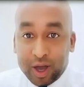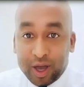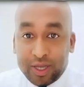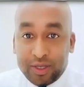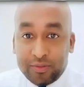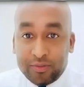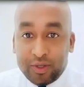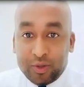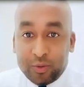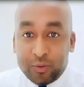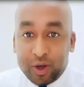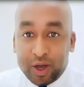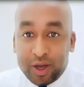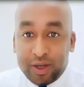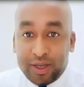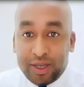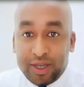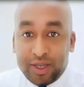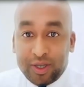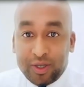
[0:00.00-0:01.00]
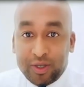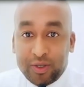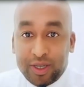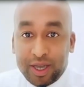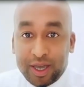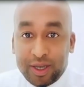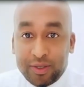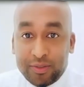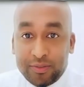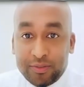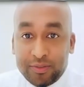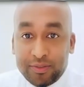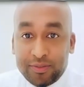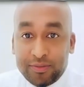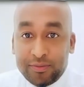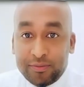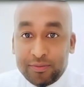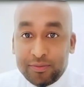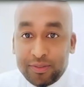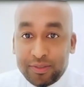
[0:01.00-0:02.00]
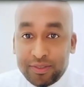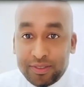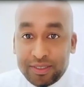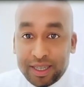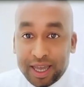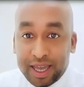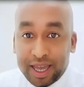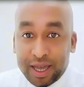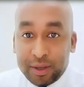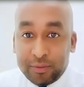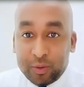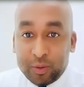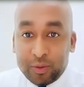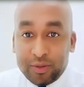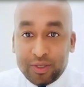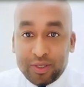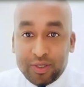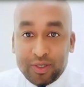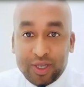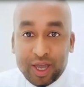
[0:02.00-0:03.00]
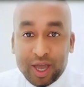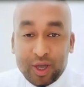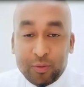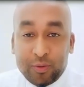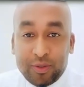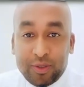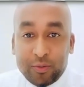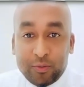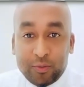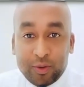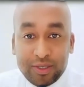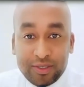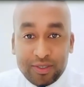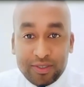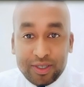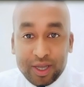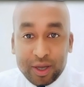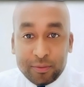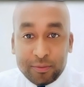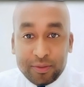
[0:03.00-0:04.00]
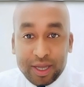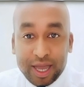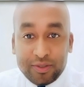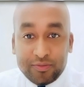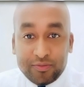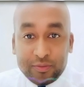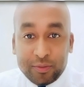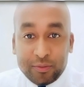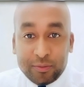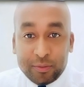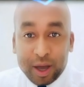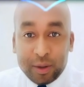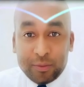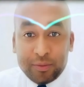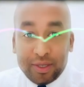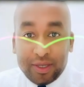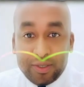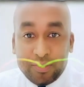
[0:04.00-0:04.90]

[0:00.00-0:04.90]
all of you are in a good health. Today I'm going to share with the recent update from the Public